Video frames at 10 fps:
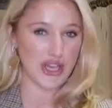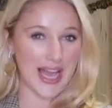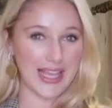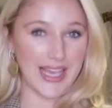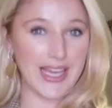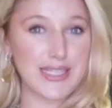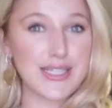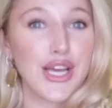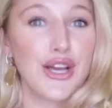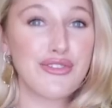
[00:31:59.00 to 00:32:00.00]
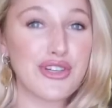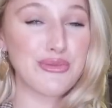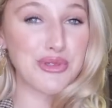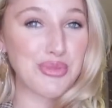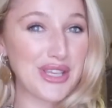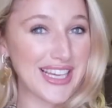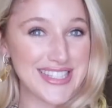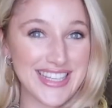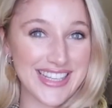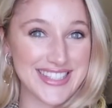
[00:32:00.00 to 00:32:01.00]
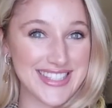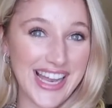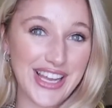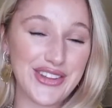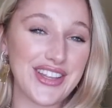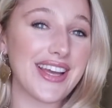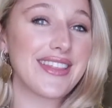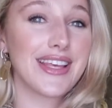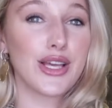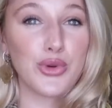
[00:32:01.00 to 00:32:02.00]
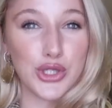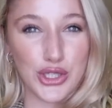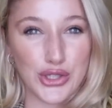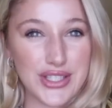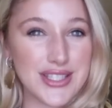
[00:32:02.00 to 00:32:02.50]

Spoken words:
jacket from Piazza Castello that I think would look